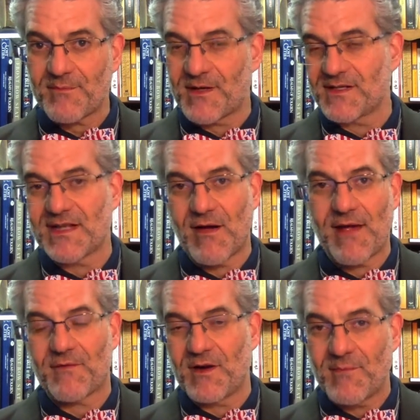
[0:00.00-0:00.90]
because now
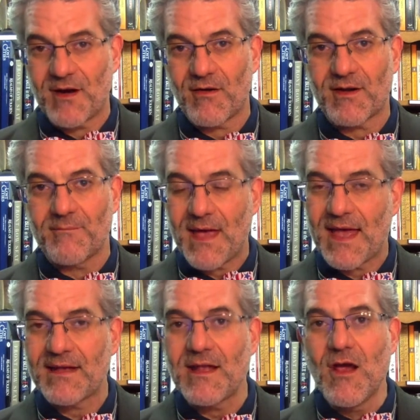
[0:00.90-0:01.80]
African American
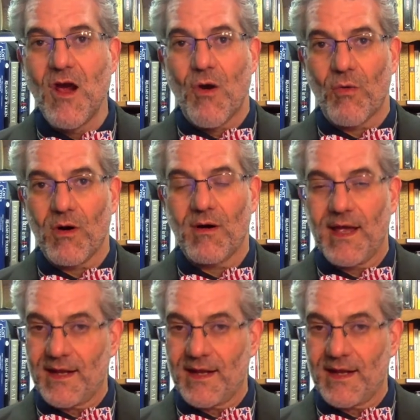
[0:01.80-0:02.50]
men were,